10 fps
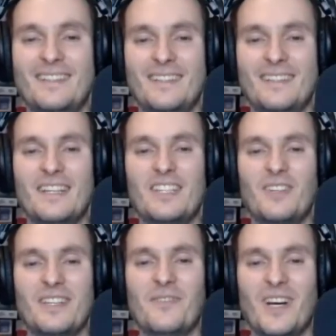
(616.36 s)
Okay, okay.
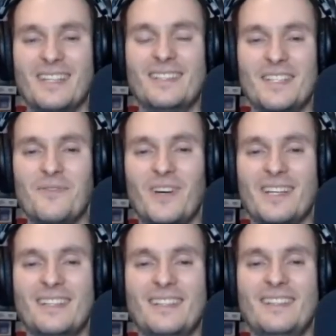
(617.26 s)
It's, it's fine. It's
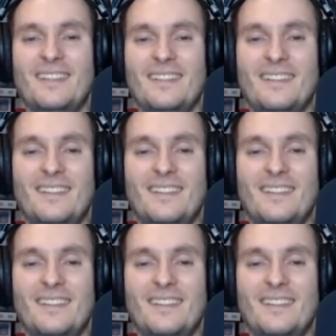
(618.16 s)
fine. It's